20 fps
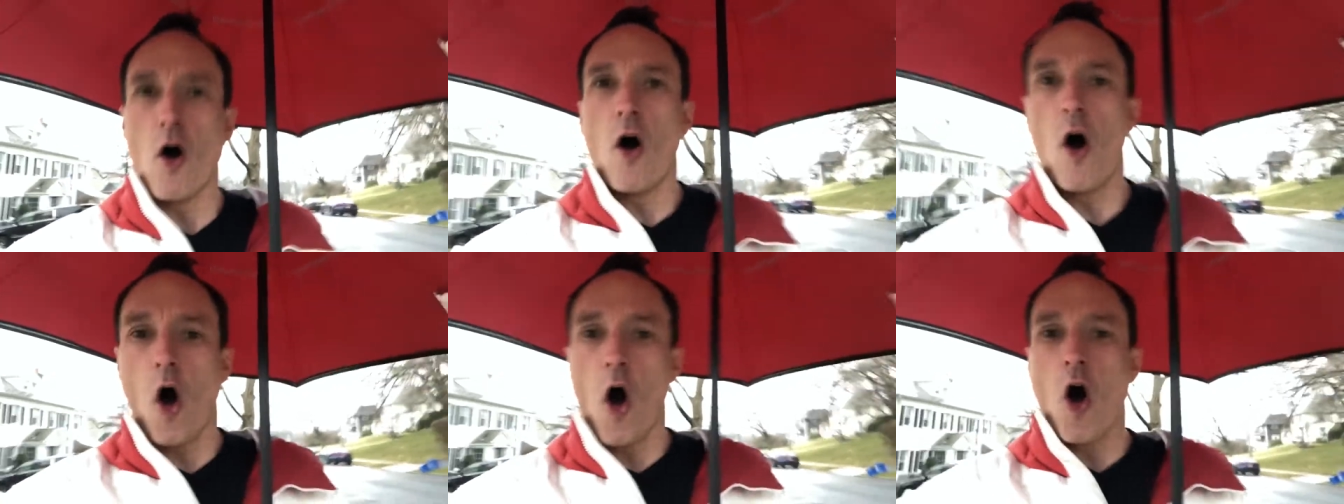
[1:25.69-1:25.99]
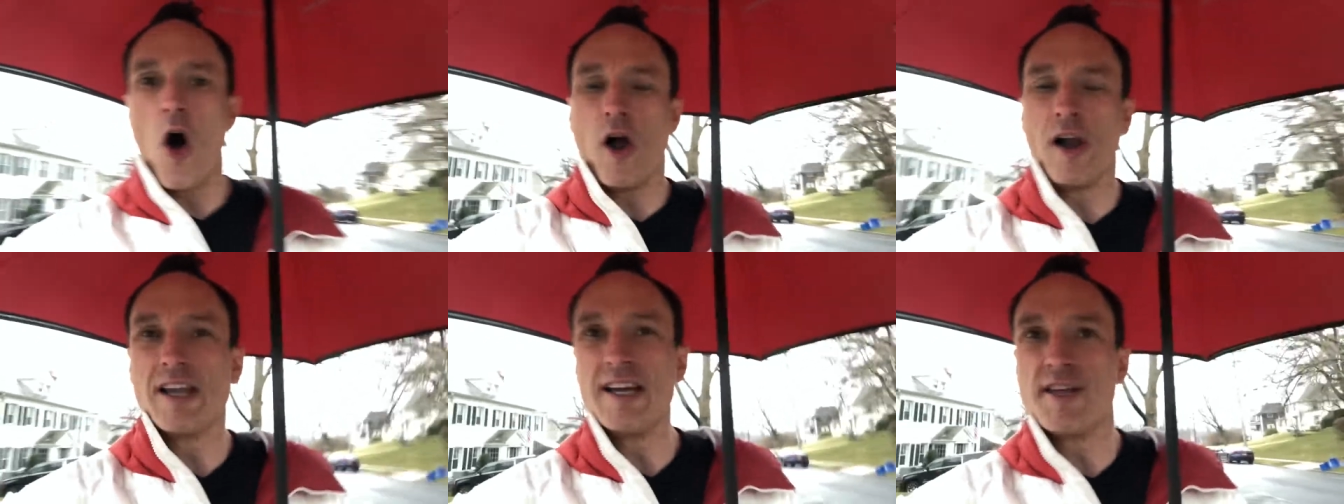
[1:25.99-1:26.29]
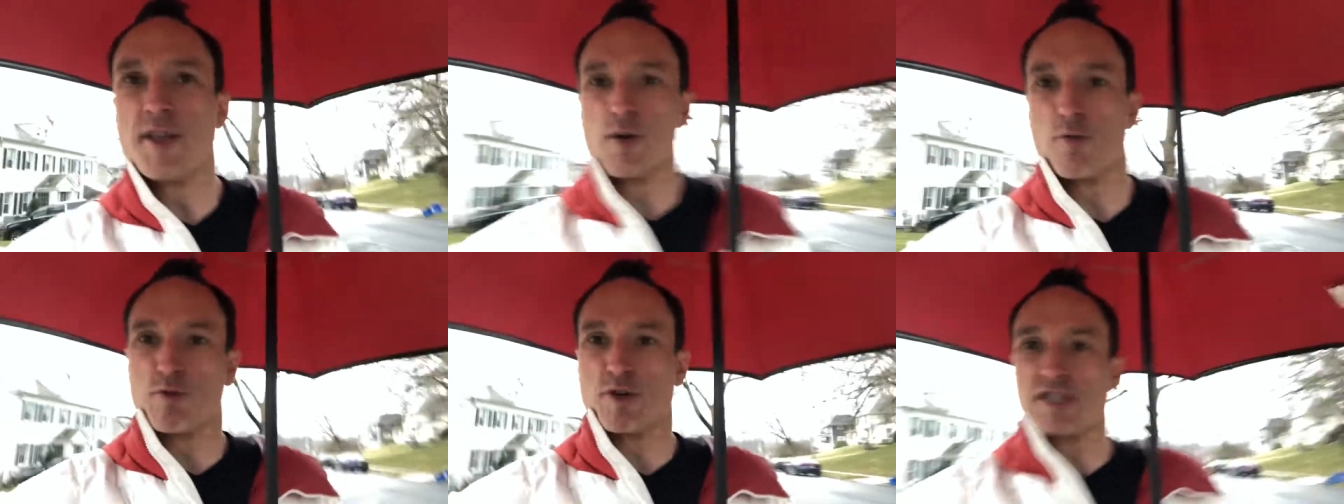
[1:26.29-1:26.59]
all
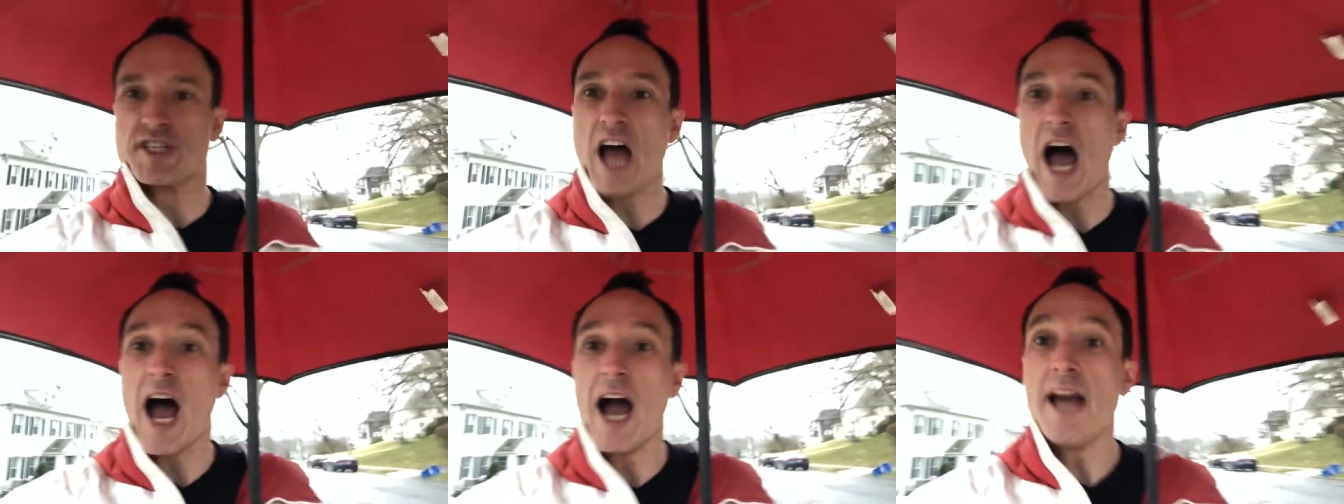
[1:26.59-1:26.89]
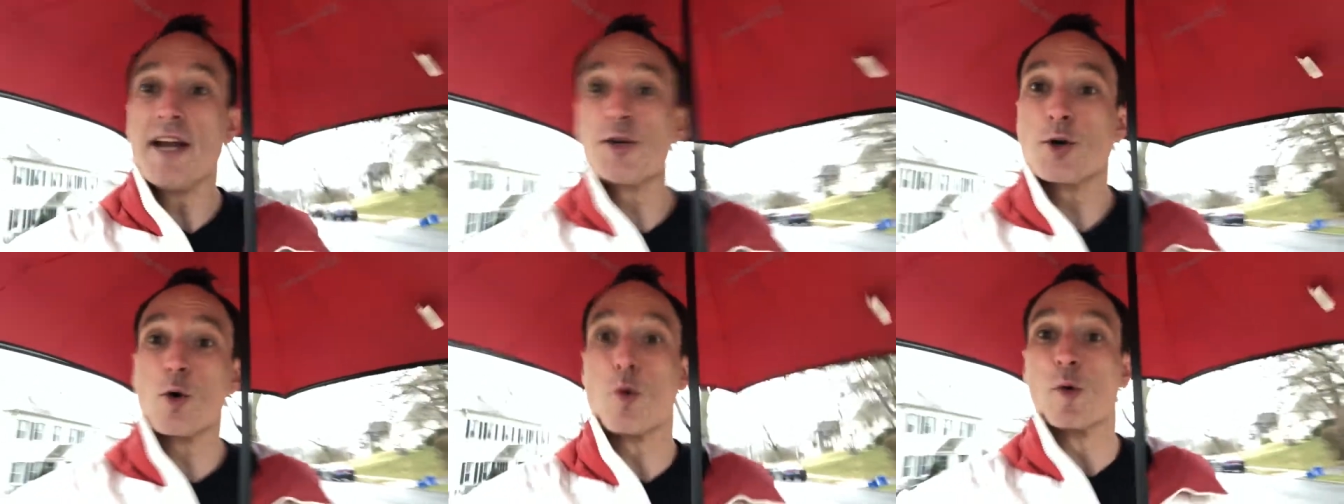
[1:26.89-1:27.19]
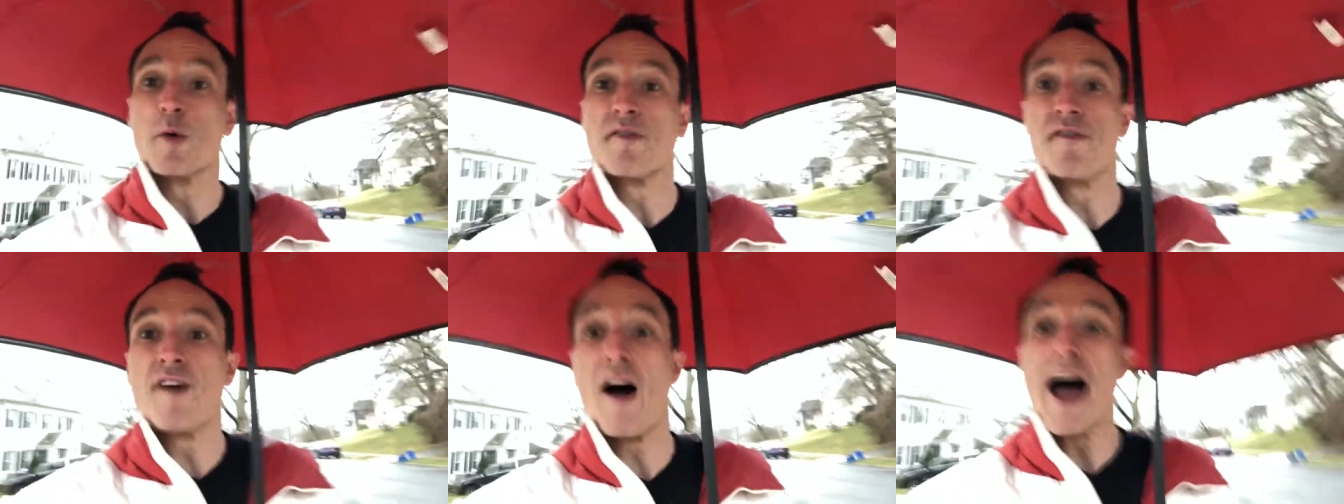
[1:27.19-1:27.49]
either resigned or were
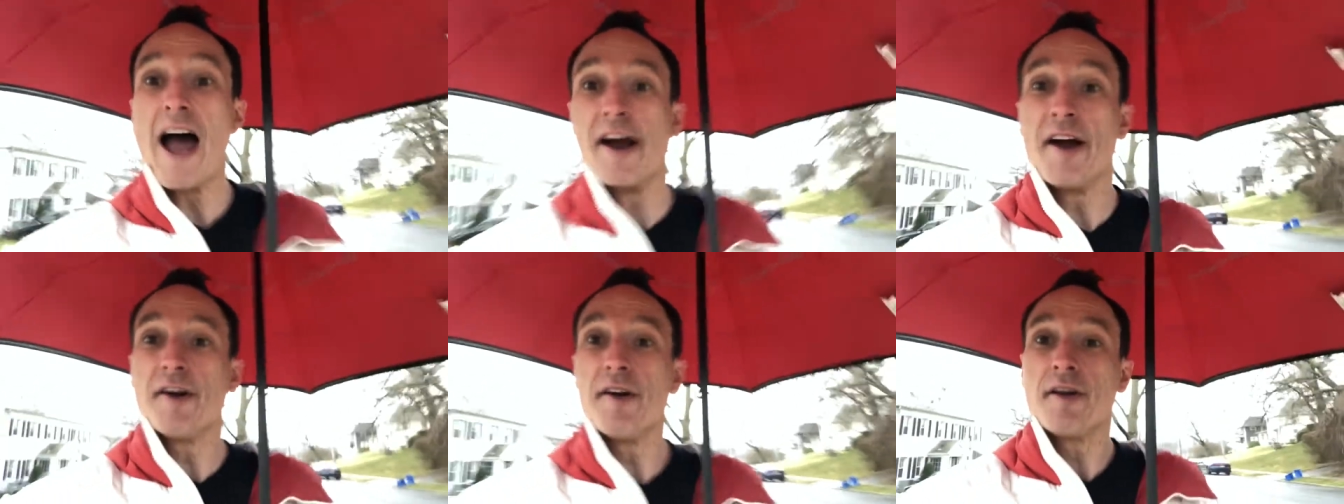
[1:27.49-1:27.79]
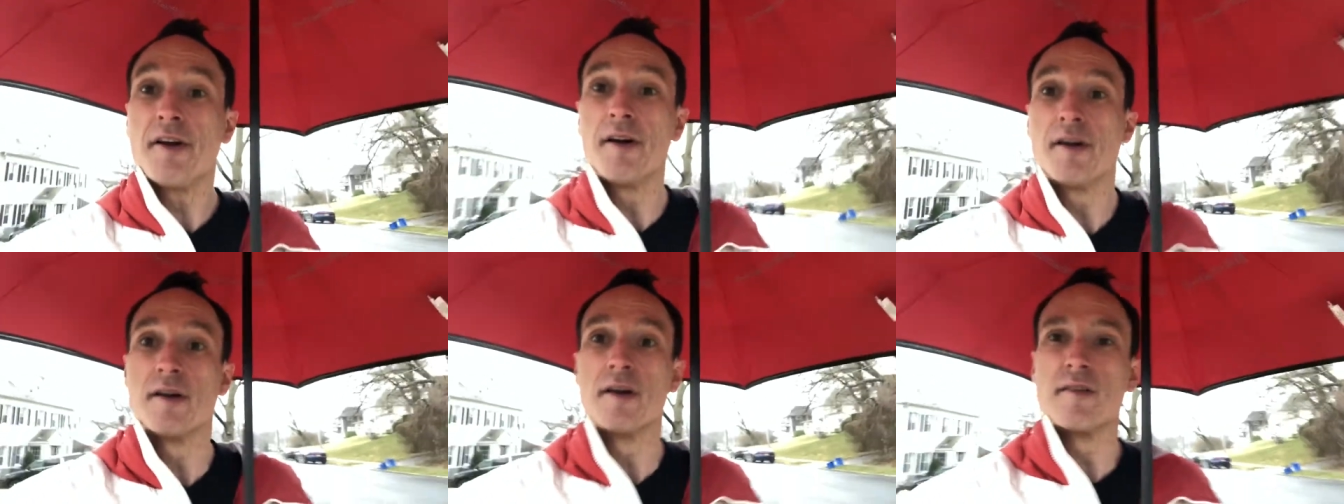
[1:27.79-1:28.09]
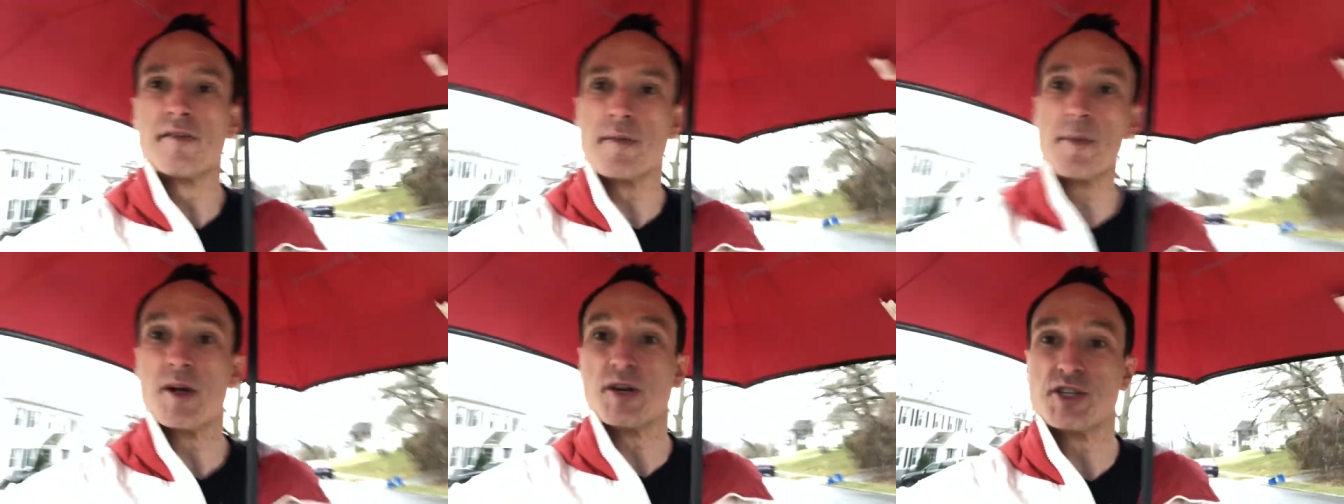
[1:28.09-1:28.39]
fired
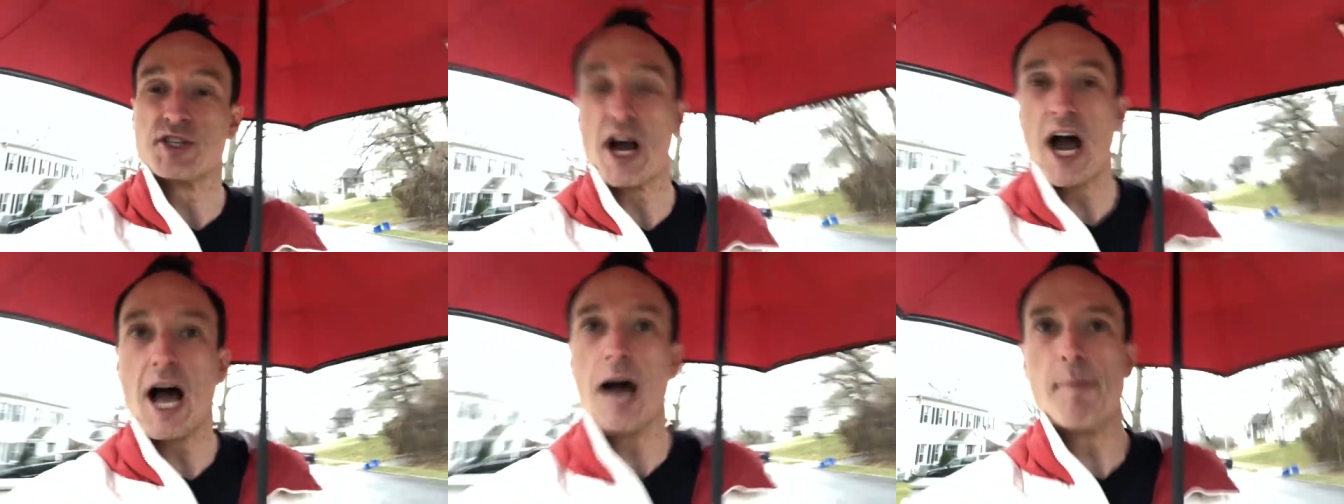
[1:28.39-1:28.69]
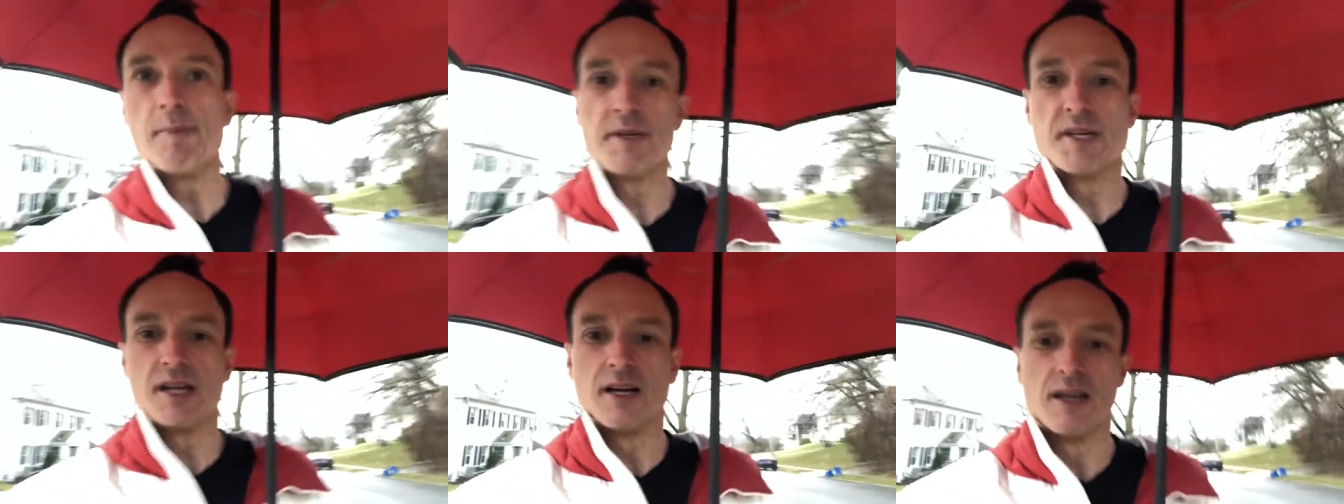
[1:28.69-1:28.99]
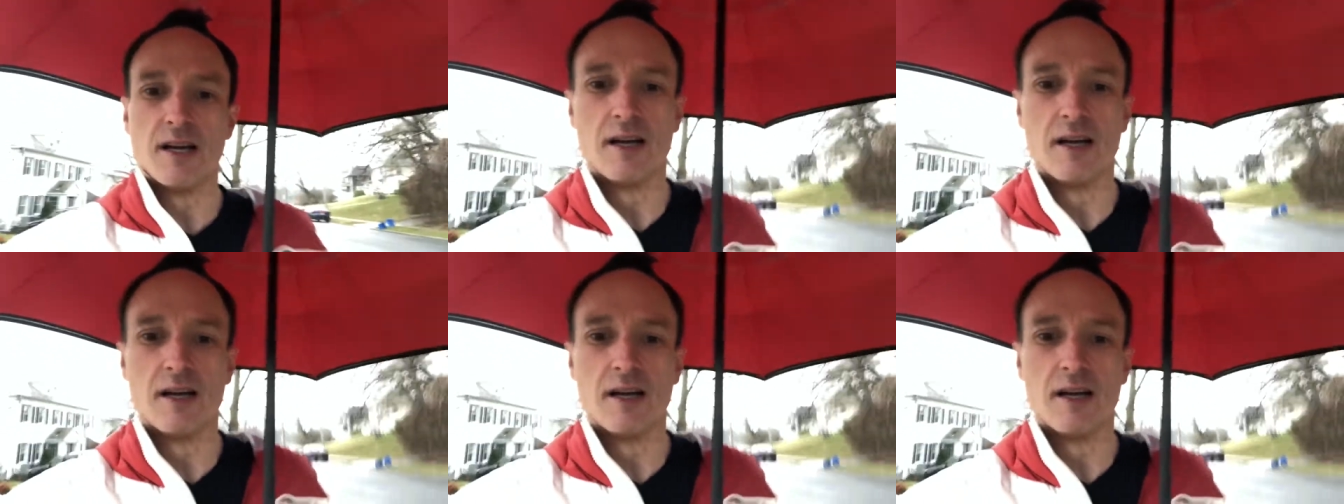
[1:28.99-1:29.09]
from their jobs.